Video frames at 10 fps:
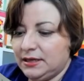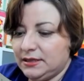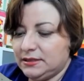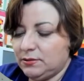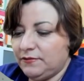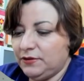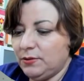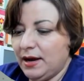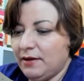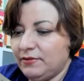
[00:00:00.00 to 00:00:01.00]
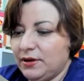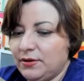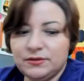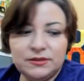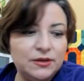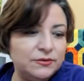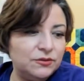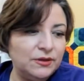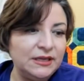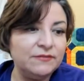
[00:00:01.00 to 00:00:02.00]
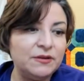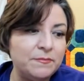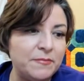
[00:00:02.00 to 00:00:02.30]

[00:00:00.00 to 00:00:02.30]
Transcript: So if you have those are even